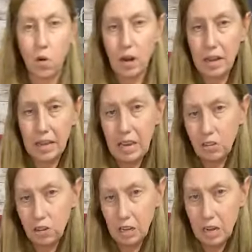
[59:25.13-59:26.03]
for a
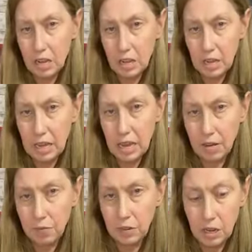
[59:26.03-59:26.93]
kitchen
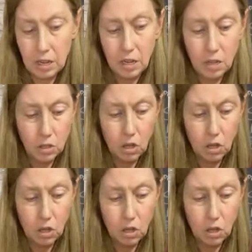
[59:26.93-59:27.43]
gift.